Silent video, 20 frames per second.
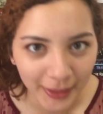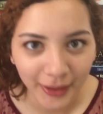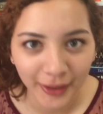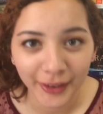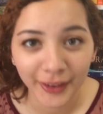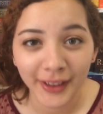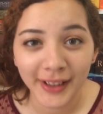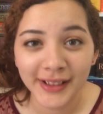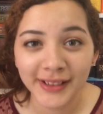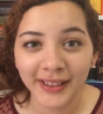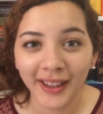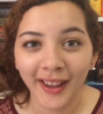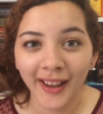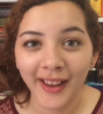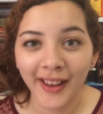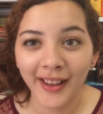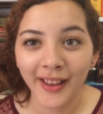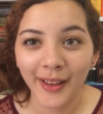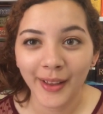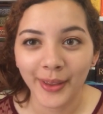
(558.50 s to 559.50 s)
god, you guys,
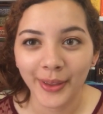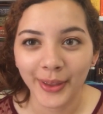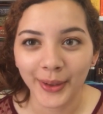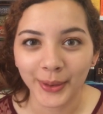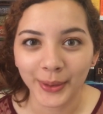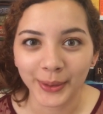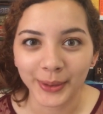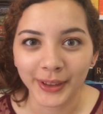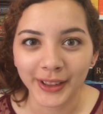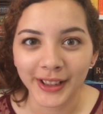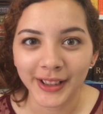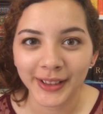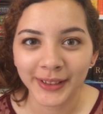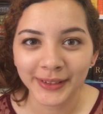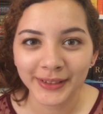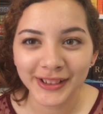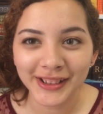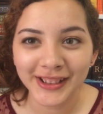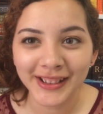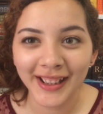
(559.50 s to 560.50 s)
the
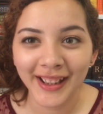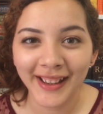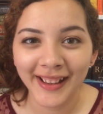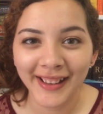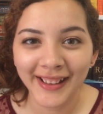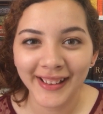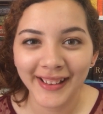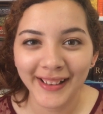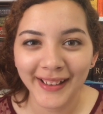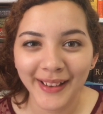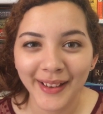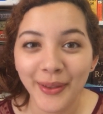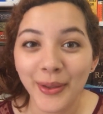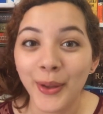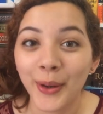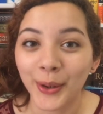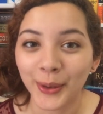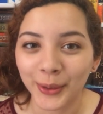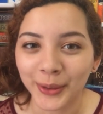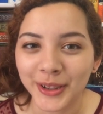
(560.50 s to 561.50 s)
Oreos.
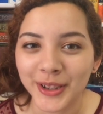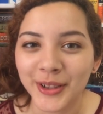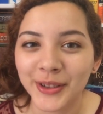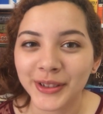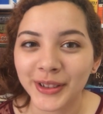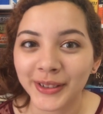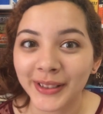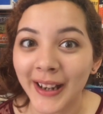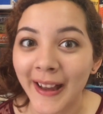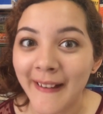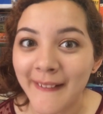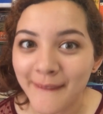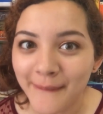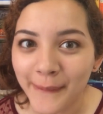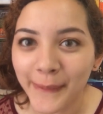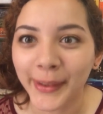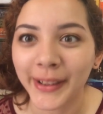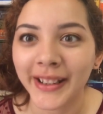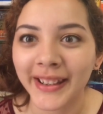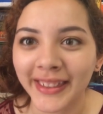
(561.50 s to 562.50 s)
The Oreos are
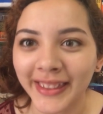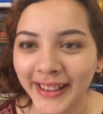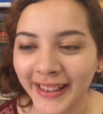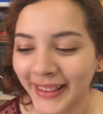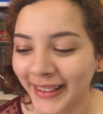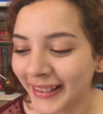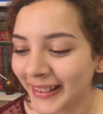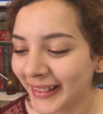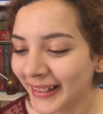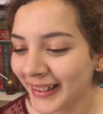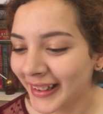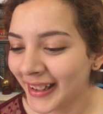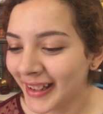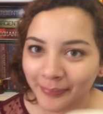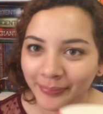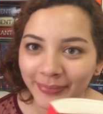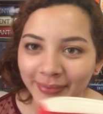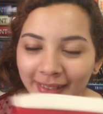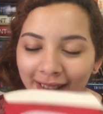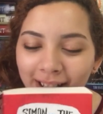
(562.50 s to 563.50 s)
everything.
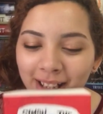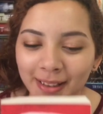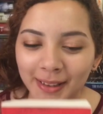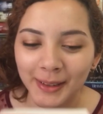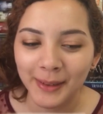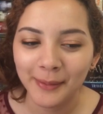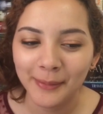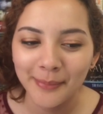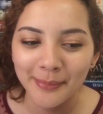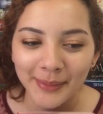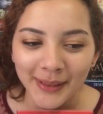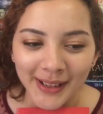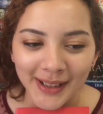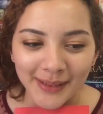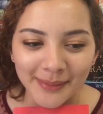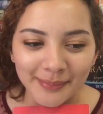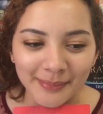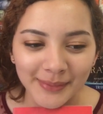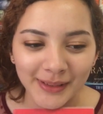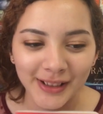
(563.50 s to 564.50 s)
I love
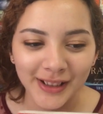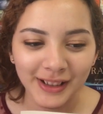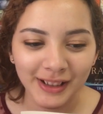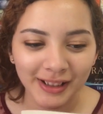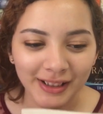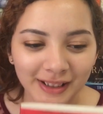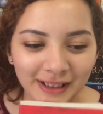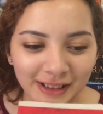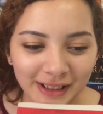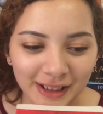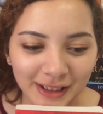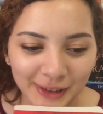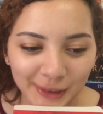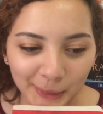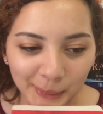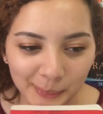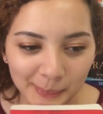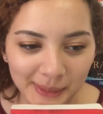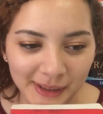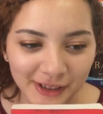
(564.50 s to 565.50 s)
Bram
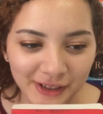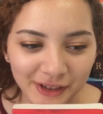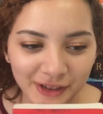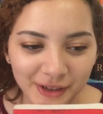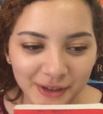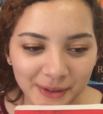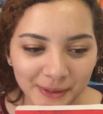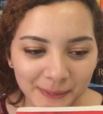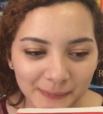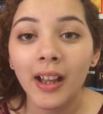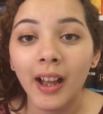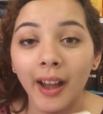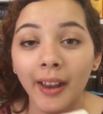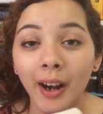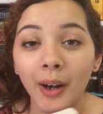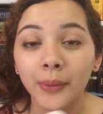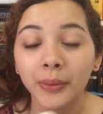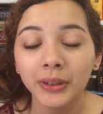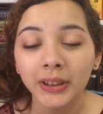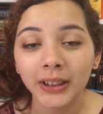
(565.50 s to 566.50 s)
so much.
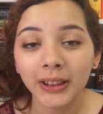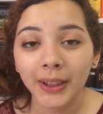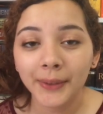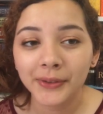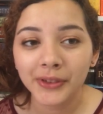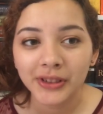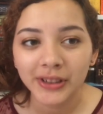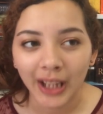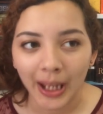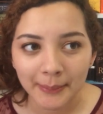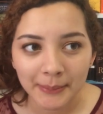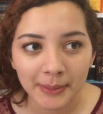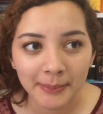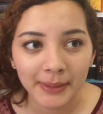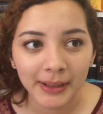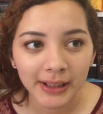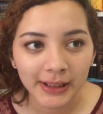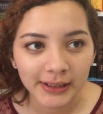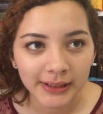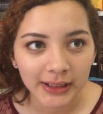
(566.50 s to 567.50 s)
And I really love Simon
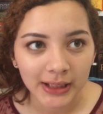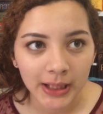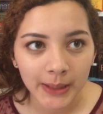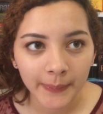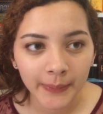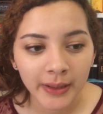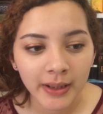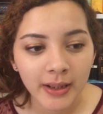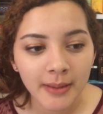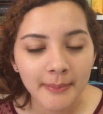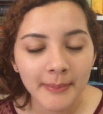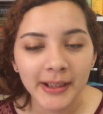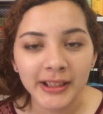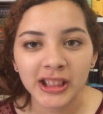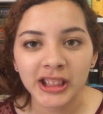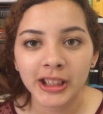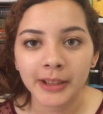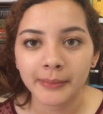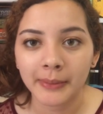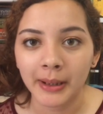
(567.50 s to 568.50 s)
because even in the
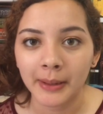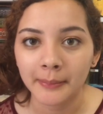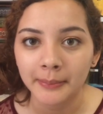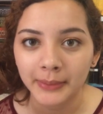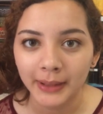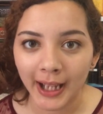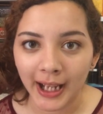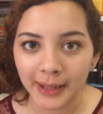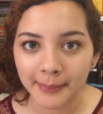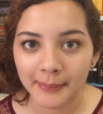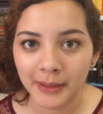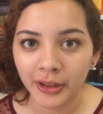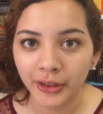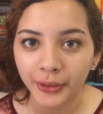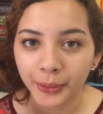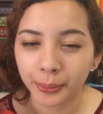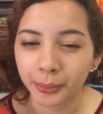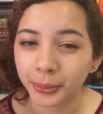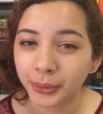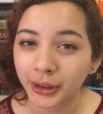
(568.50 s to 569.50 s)
midst of being
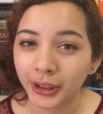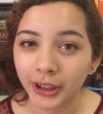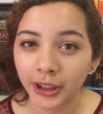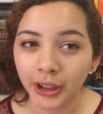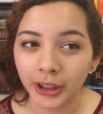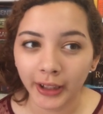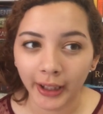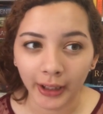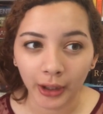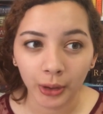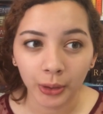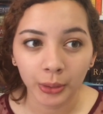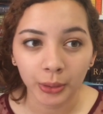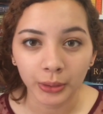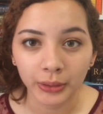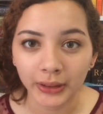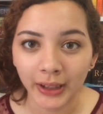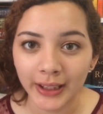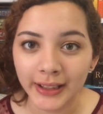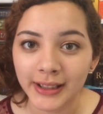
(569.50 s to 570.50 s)
blackmailed really like
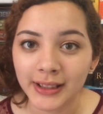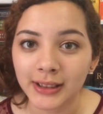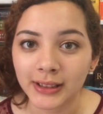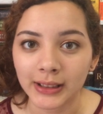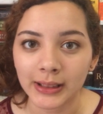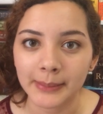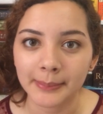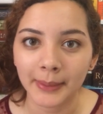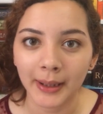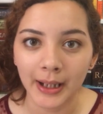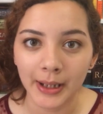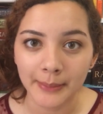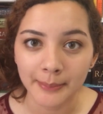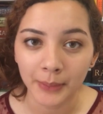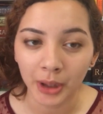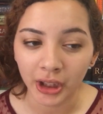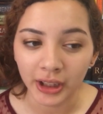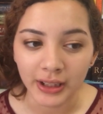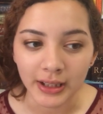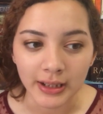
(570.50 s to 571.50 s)
horrendously by
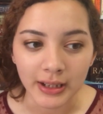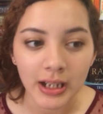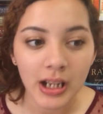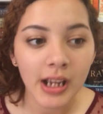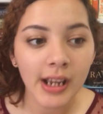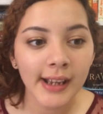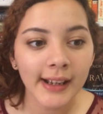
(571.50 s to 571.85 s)
Martin,